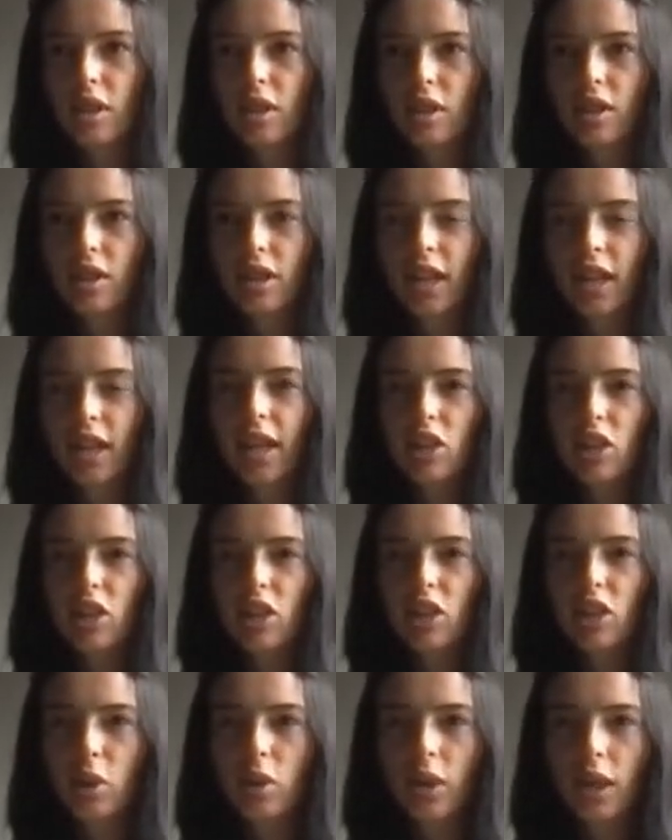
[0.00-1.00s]
the
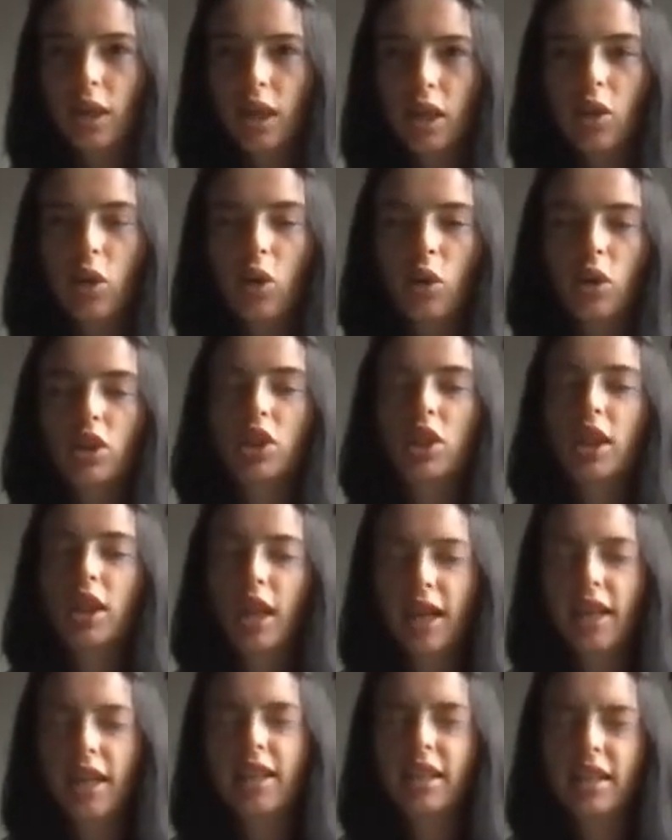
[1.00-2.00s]
connection between the coach and
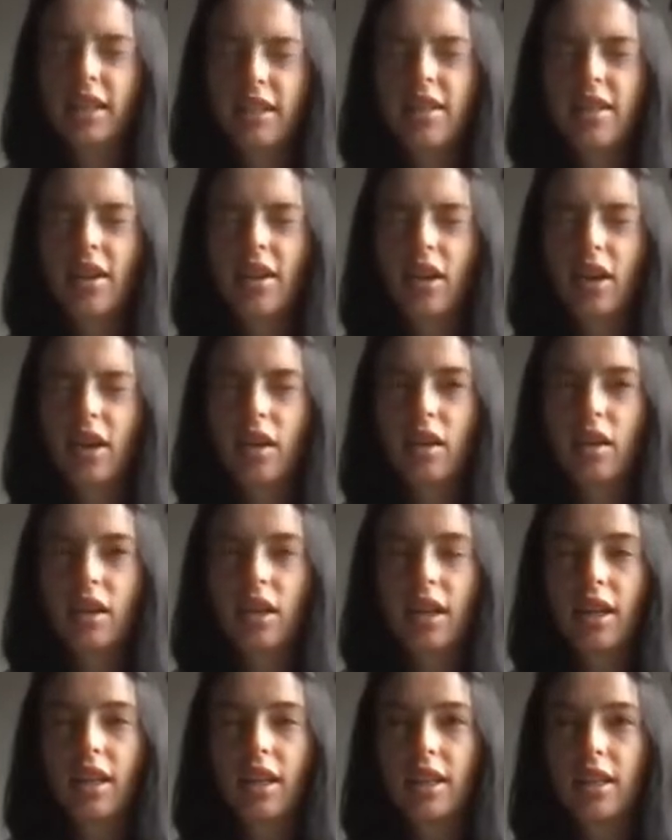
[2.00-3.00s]
the athlete, sorry,
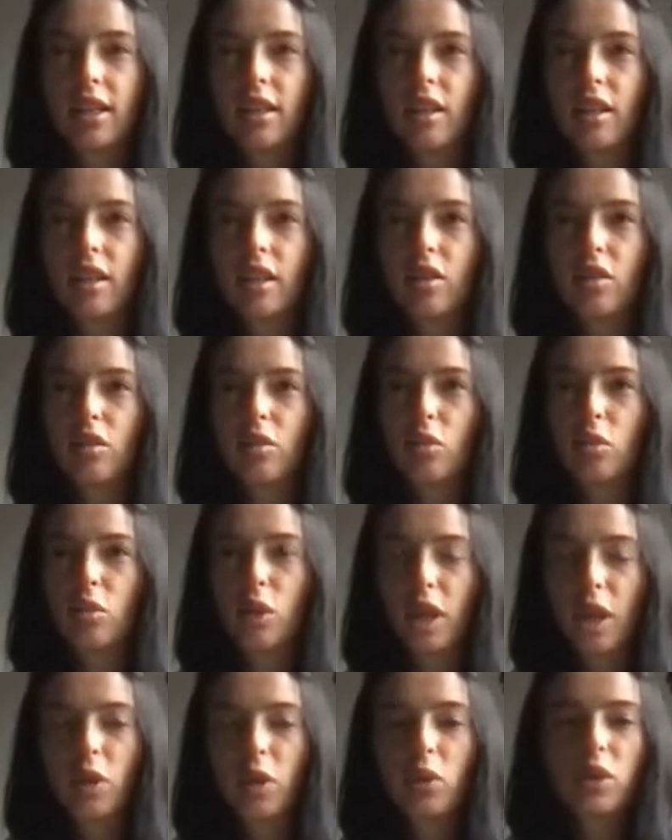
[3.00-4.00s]
like,
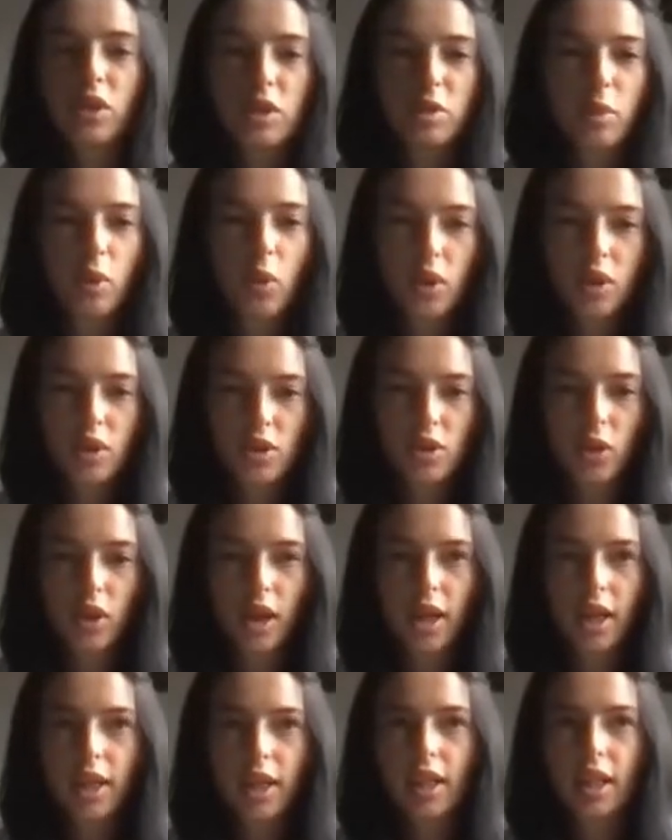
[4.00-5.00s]
without the sport. So,
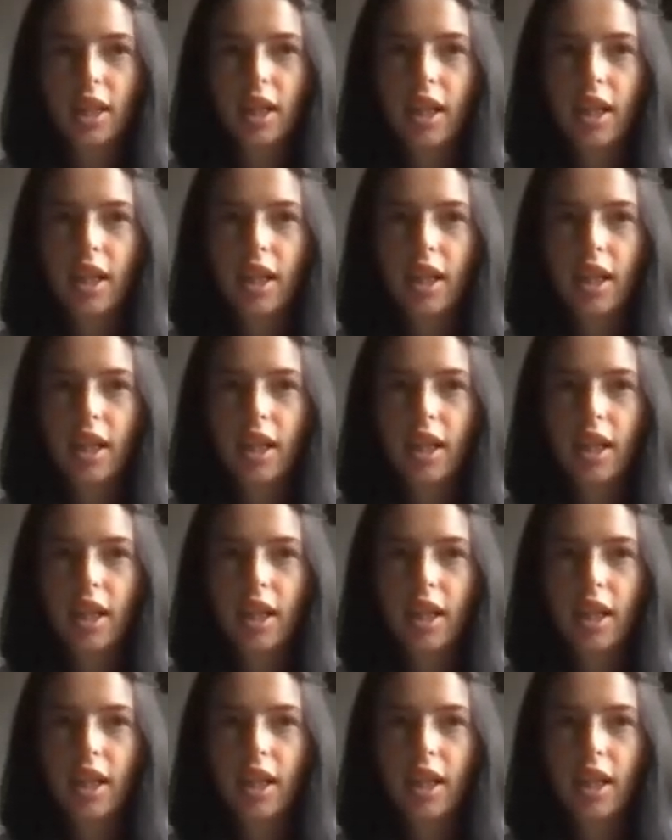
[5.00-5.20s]
like,